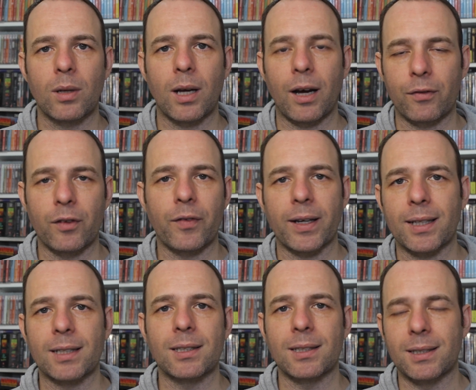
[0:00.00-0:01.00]
have the
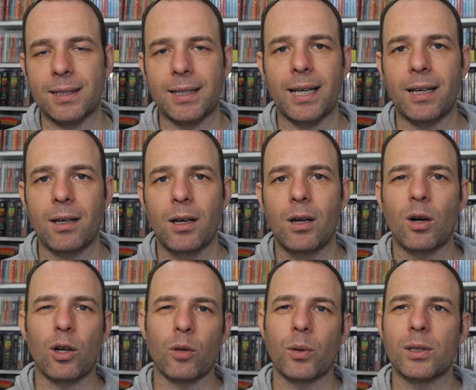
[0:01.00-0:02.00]
finances to get,
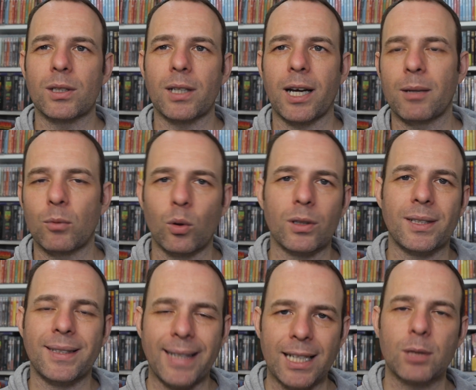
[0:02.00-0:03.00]
or the ones that I'm not
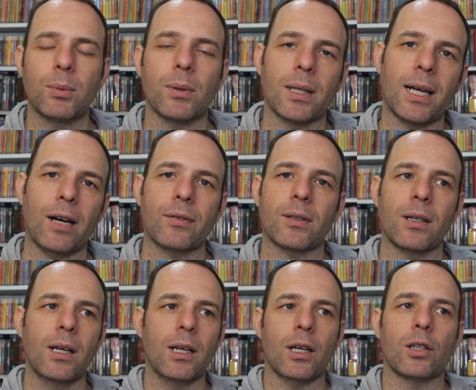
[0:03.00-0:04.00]
desperately after,